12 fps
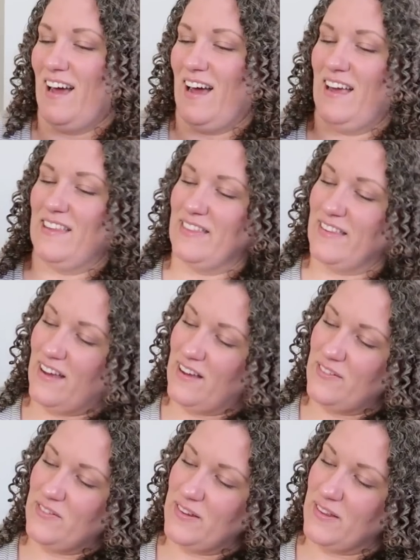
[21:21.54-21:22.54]
I
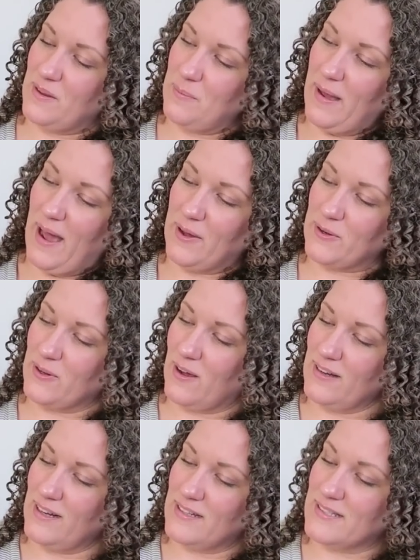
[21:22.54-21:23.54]
love the pattern
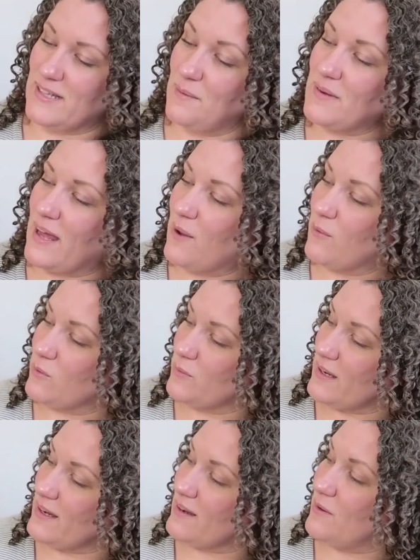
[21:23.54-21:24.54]
on it. Someday when
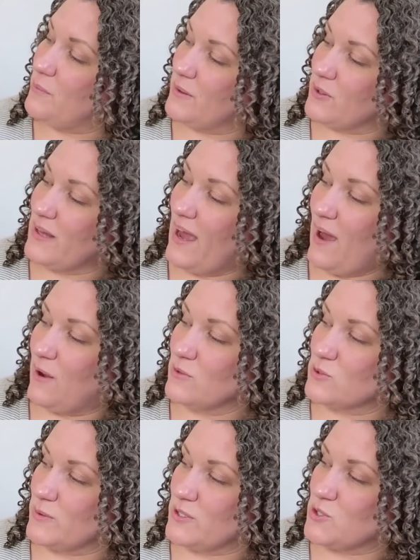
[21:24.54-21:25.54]
we build a
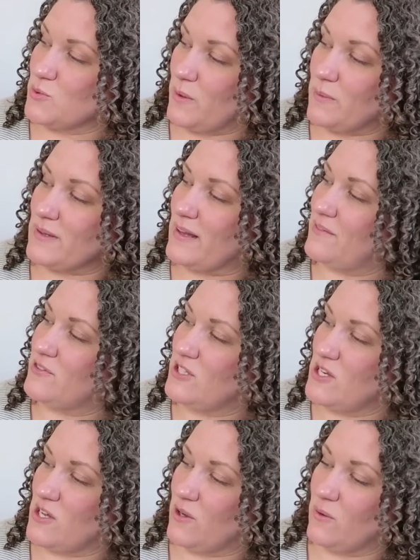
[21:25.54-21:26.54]
house, which we would love to
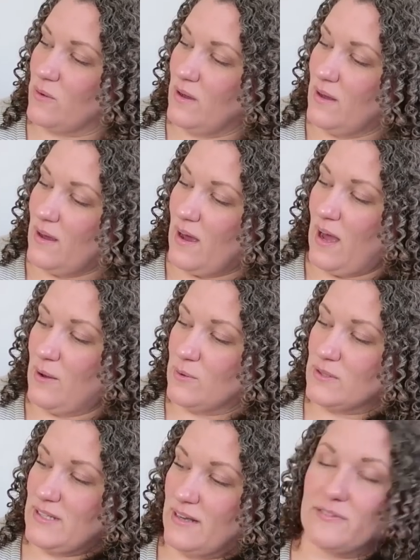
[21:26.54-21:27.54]
do, I
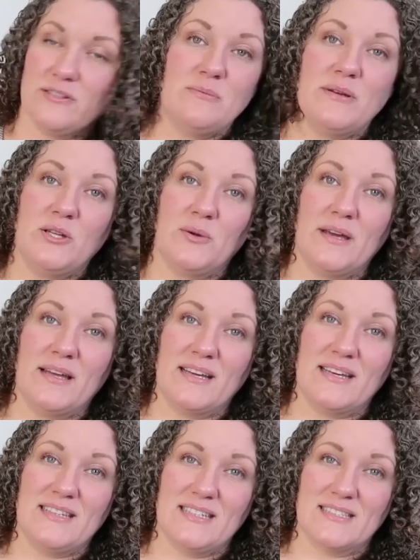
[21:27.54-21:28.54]
will definitely be doing
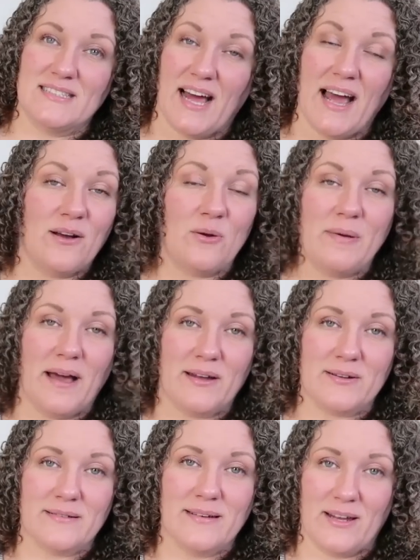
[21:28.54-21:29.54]
this tile
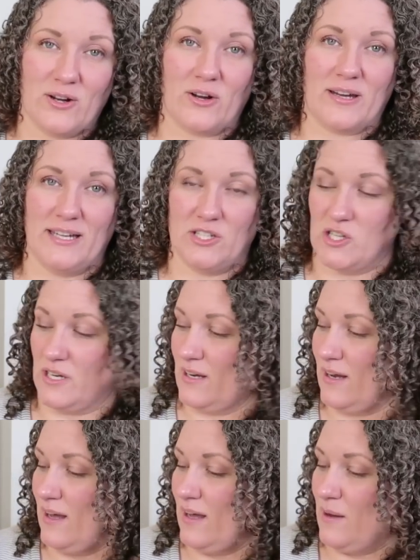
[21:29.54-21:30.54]
pattern in our
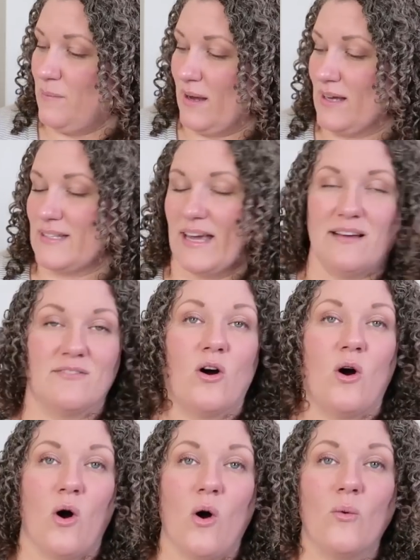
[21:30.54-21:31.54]
kitchen because I have
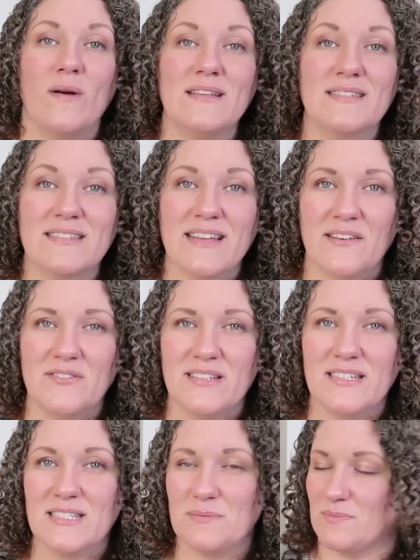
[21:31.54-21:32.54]
always loved
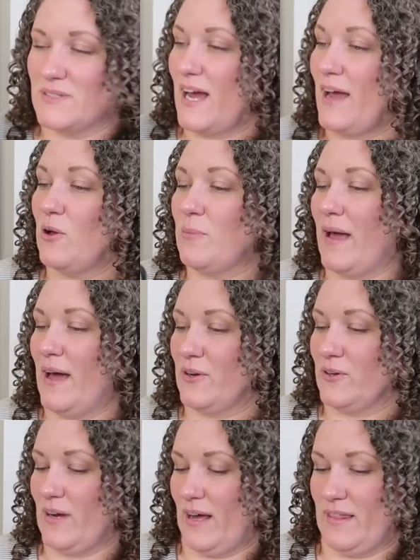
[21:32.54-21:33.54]
this tile
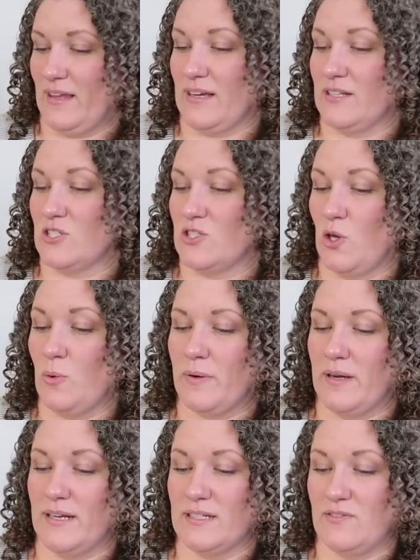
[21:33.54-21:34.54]
pattern. I think it's so
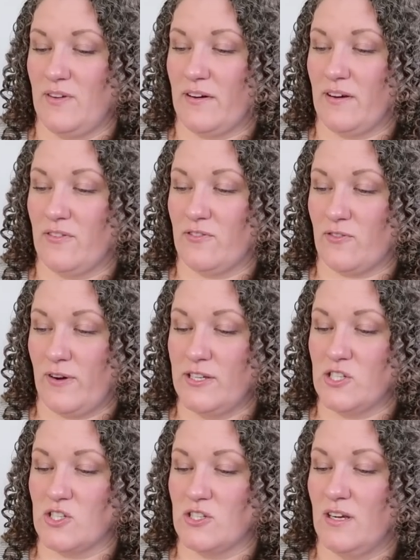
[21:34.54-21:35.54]
pretty. It's very
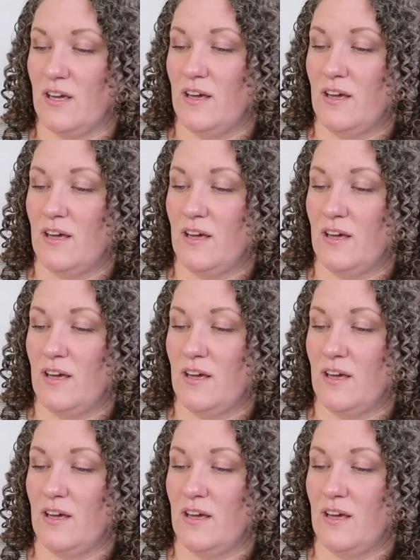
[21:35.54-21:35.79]
French